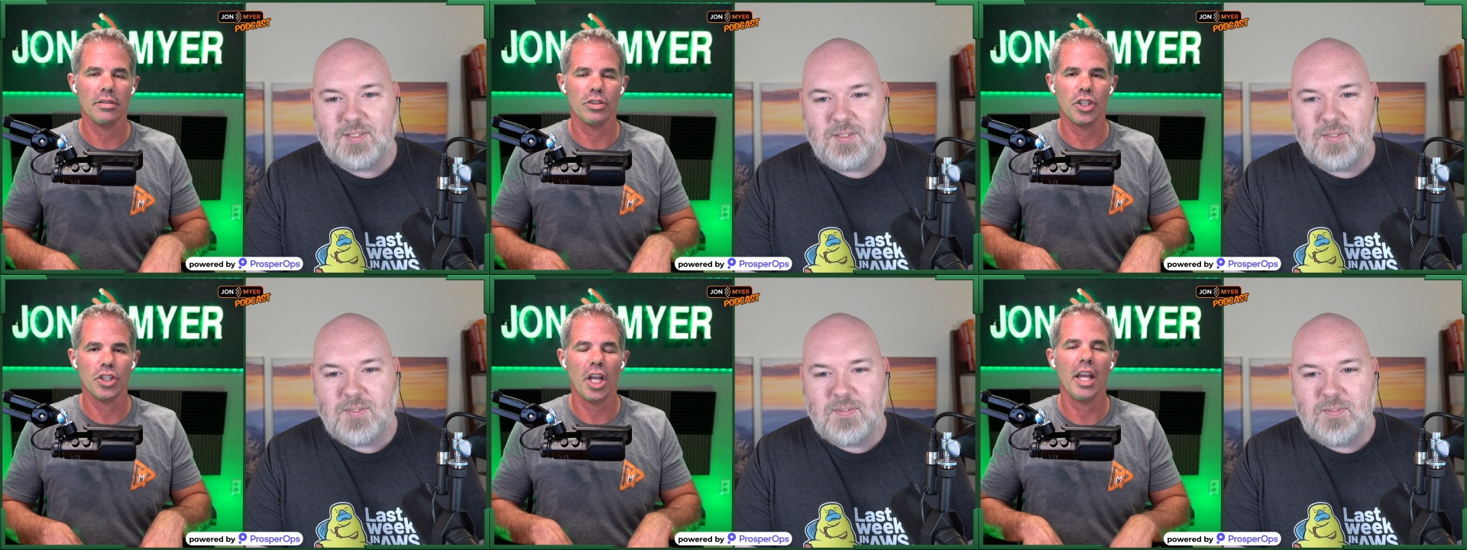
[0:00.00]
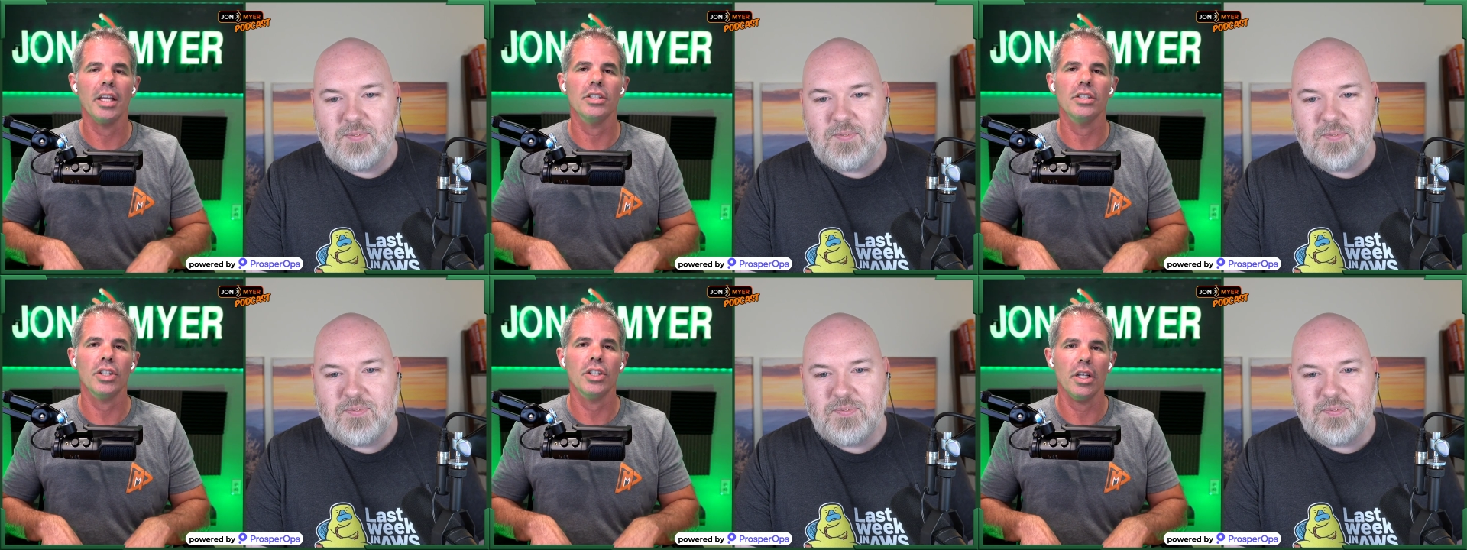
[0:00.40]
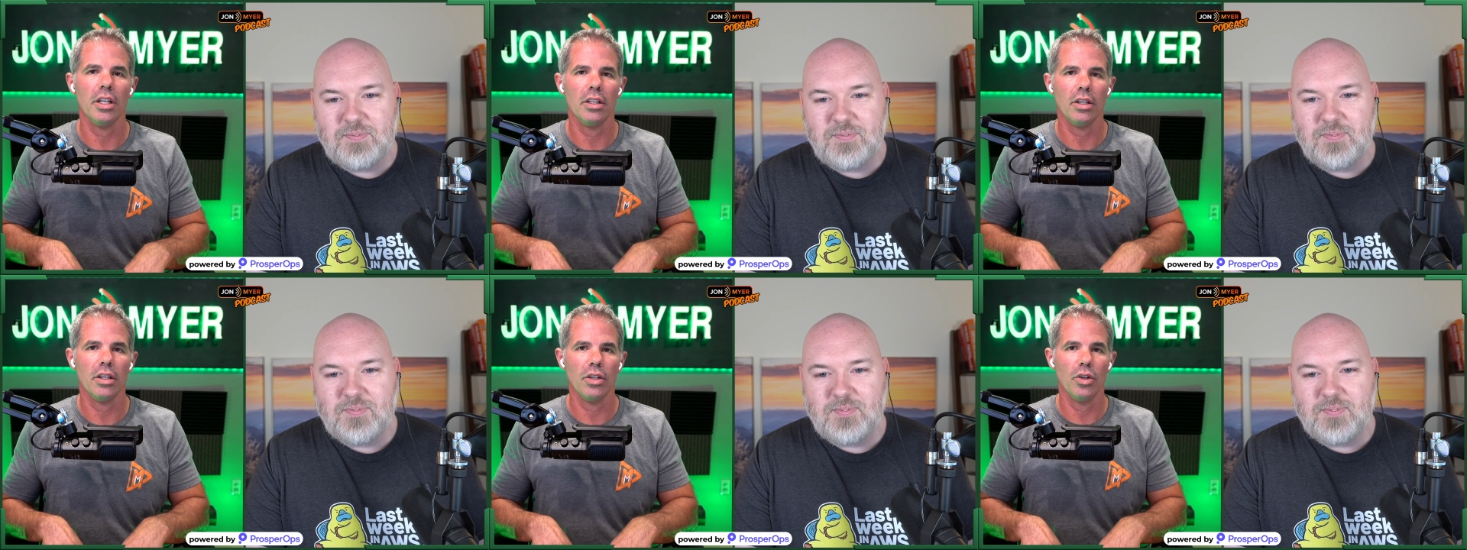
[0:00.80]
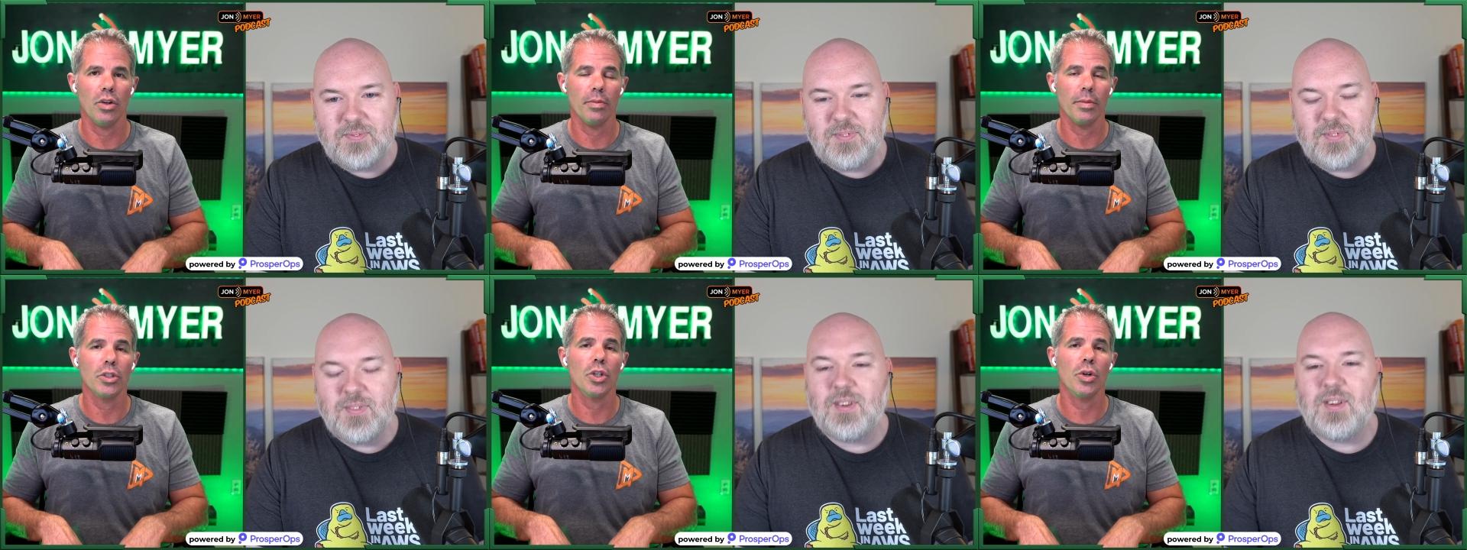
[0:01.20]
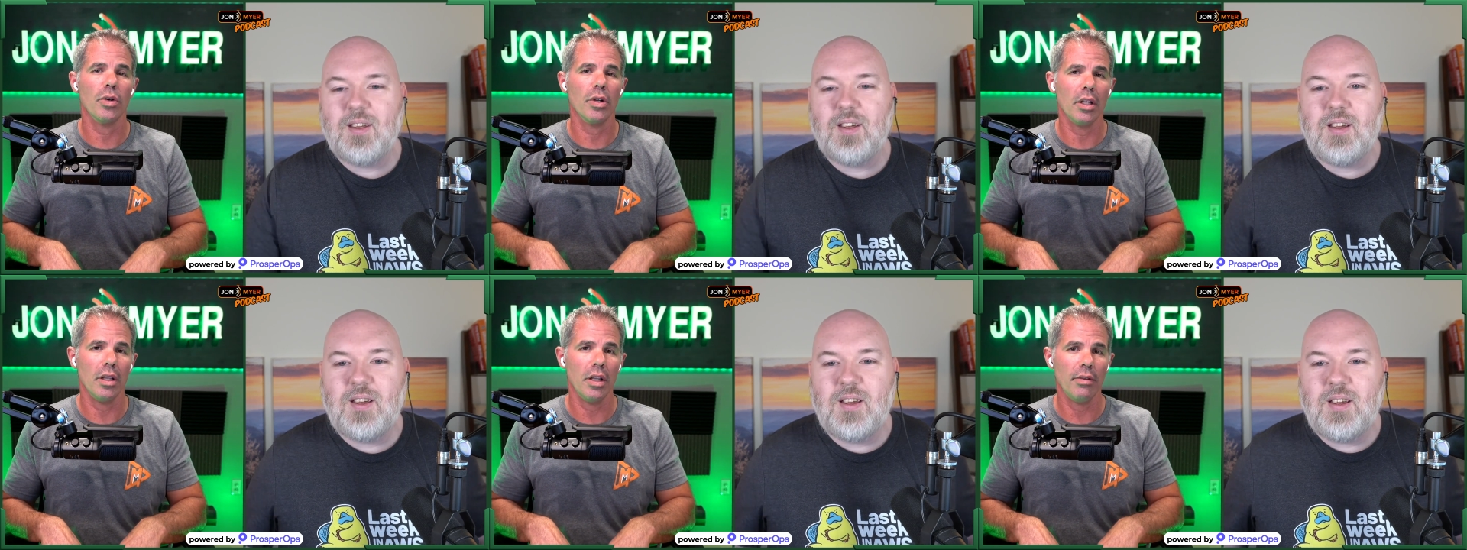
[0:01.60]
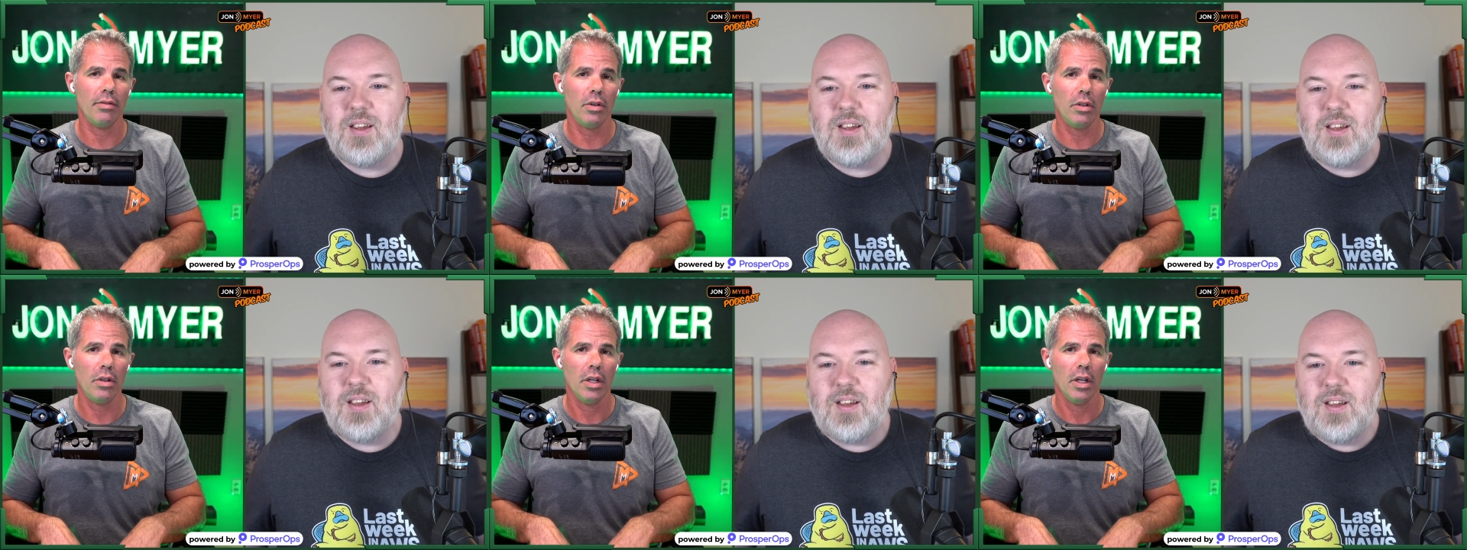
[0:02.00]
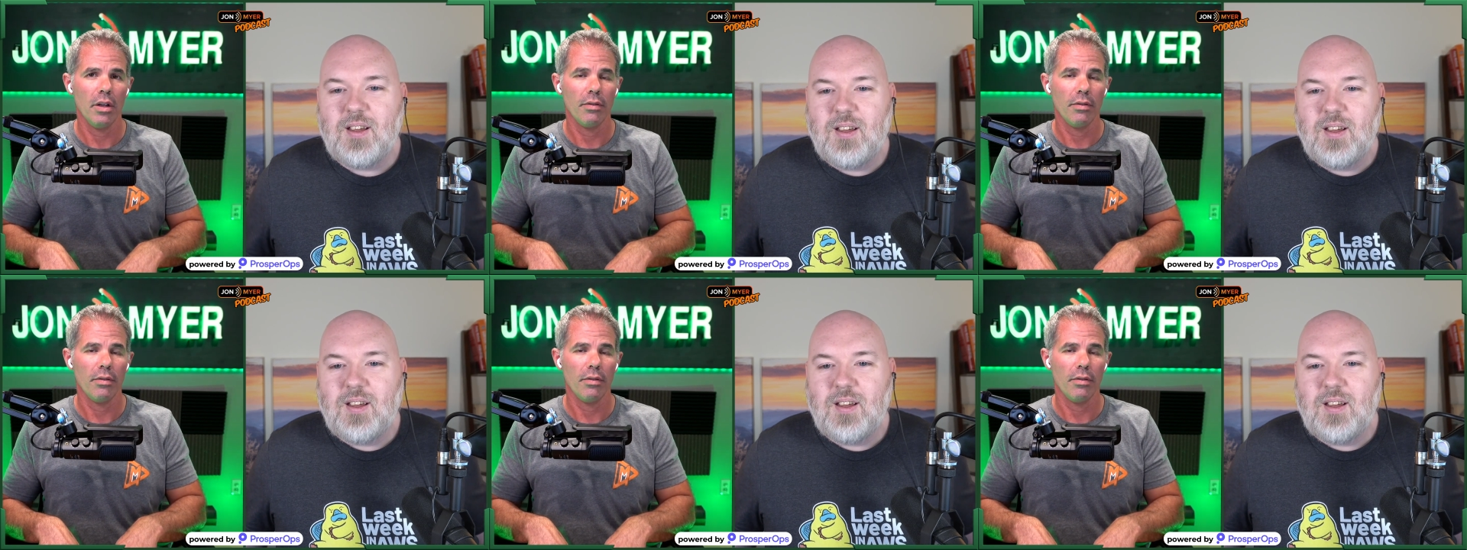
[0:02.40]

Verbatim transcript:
Speaker 1: changing your maturity level